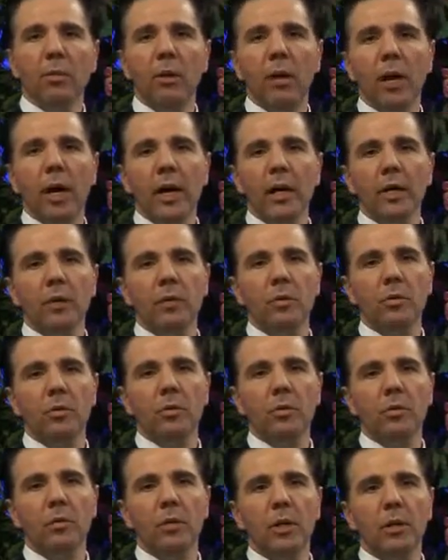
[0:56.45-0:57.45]
applied
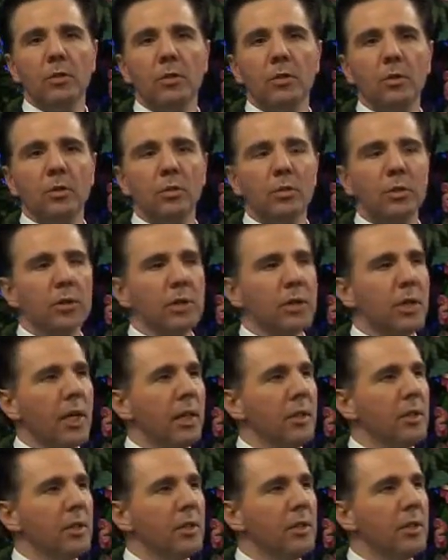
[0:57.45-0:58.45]
into social
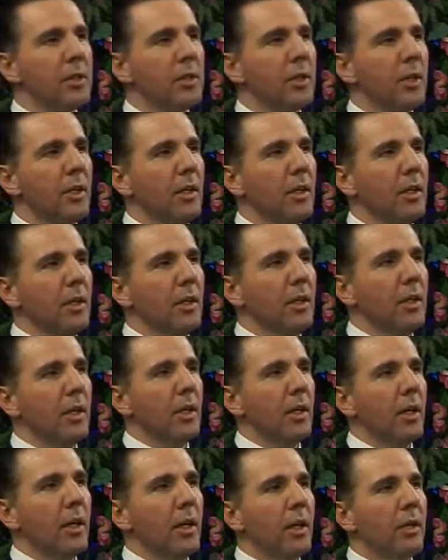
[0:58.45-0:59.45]
sciences,
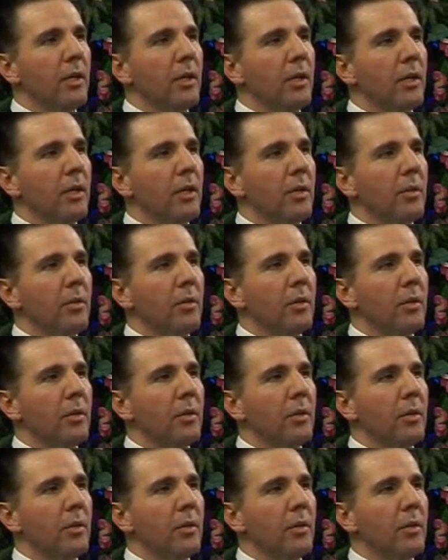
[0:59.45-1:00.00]
and